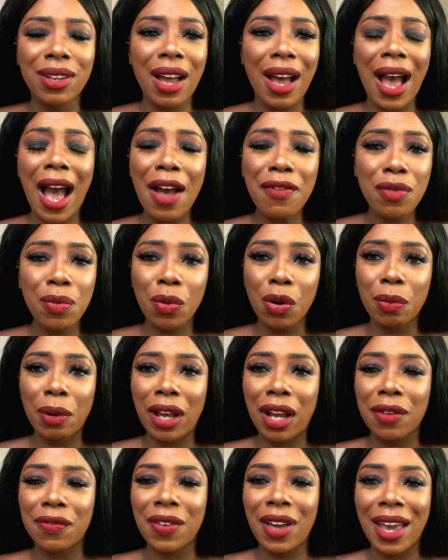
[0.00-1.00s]
I haven't worn
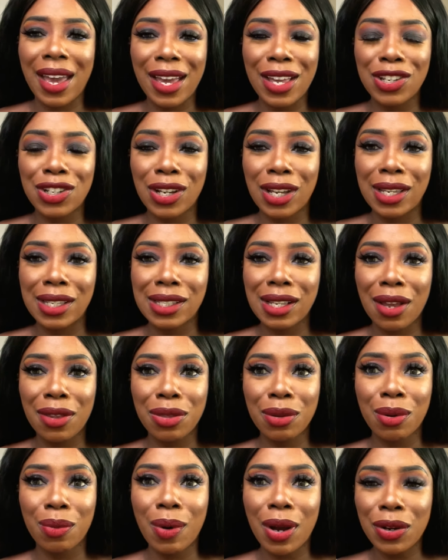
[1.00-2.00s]
makeup for ages. I
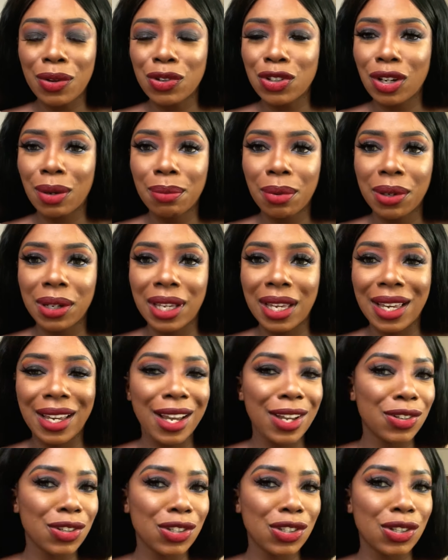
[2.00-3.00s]
thought, why not jump on here
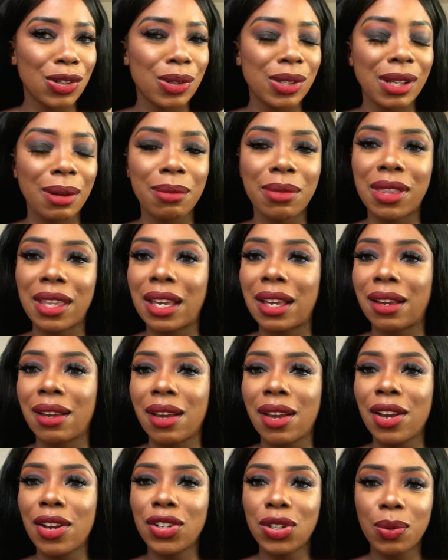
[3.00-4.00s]
and just do something,
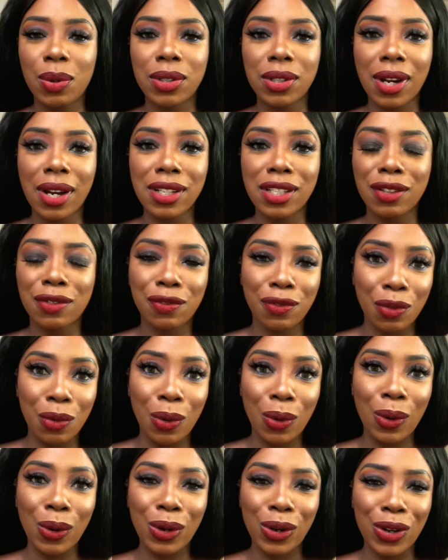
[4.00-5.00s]
do a nice
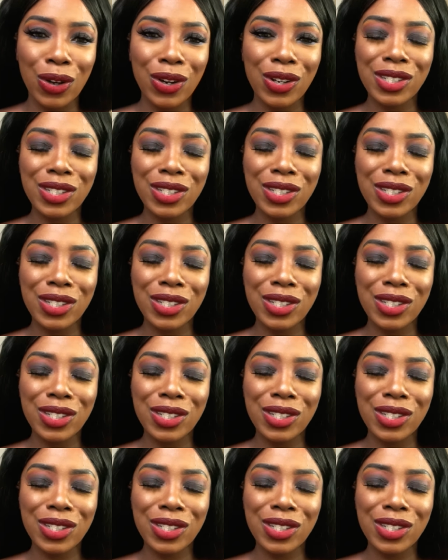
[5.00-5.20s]
fall look.